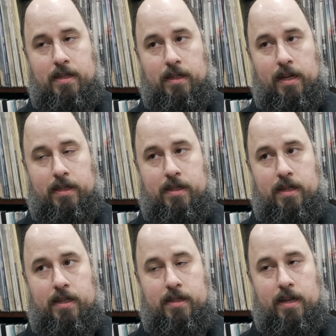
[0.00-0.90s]
deluxe
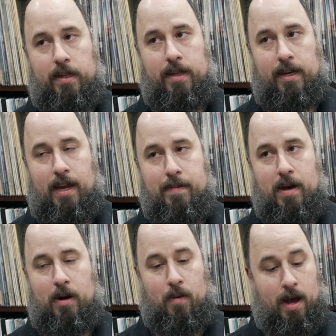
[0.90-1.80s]
C D set that came
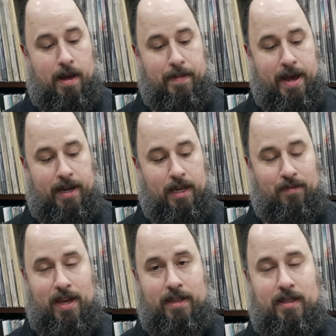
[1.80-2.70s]
out a while back, and
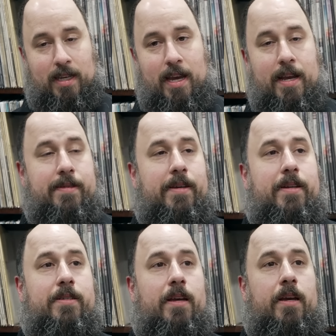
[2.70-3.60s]
if that's the case, it
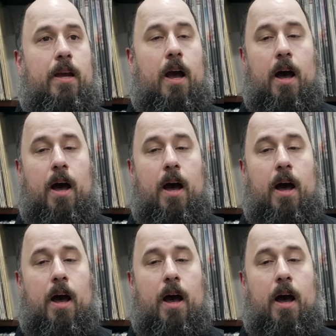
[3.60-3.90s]
is a